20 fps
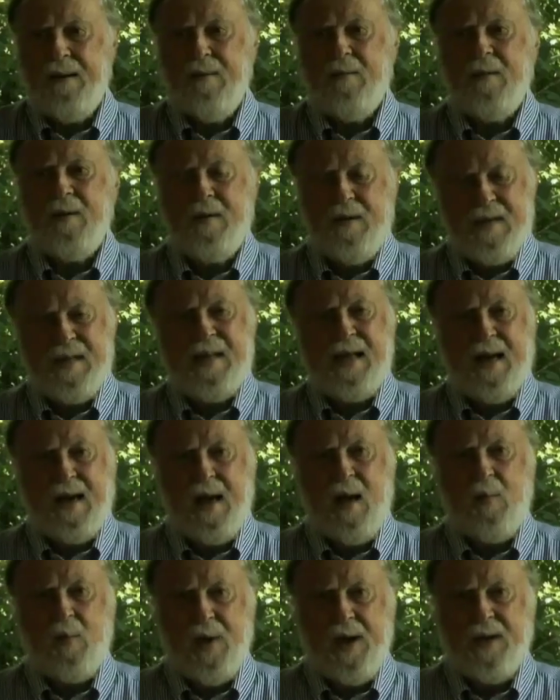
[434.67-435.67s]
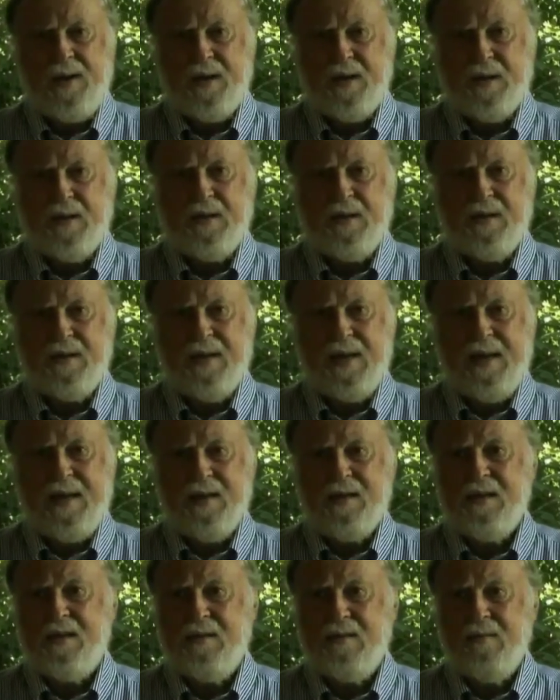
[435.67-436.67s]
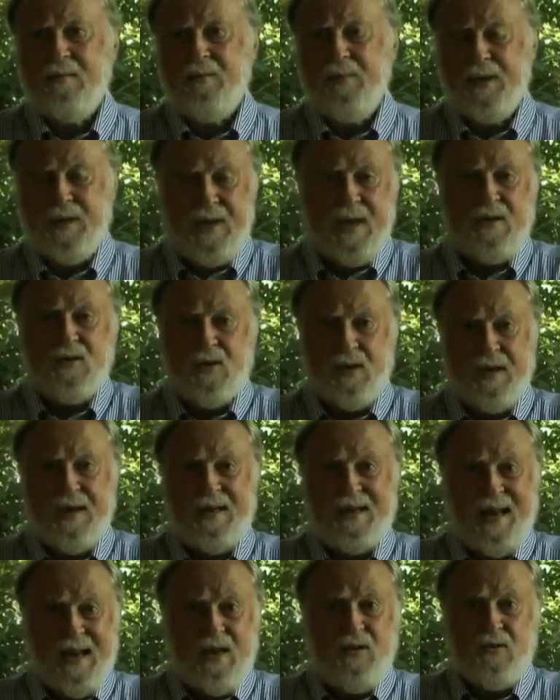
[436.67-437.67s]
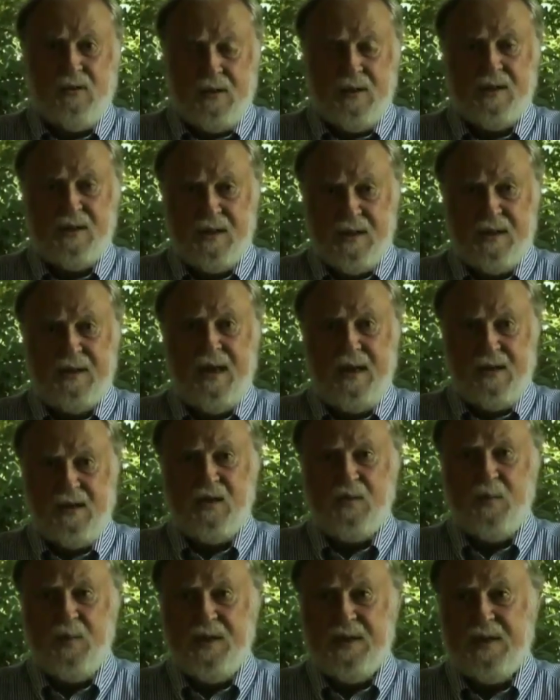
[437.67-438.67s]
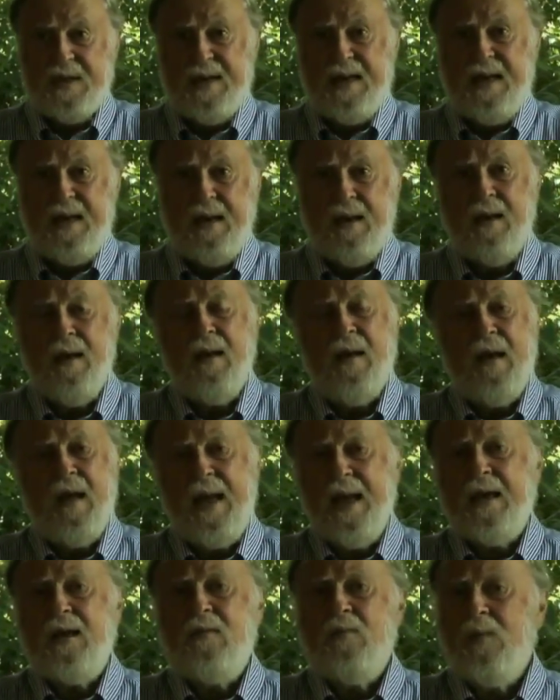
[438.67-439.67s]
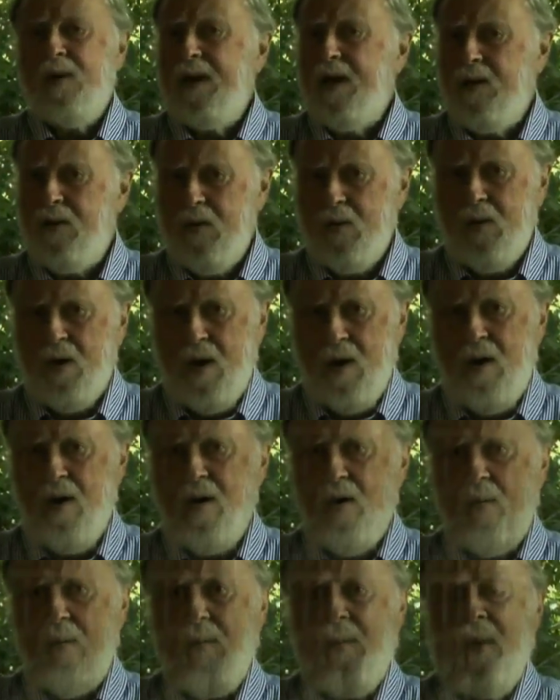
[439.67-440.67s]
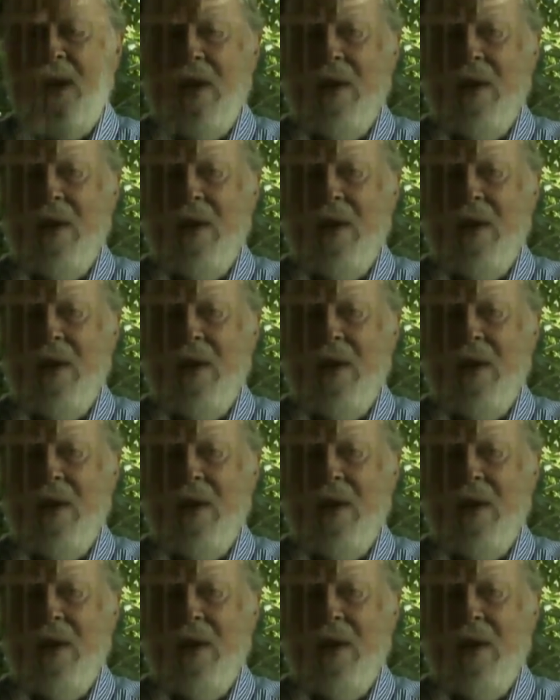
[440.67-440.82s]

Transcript: one reason that hypothesis is potentially dangerous, it's not just misleading, it can really do harm,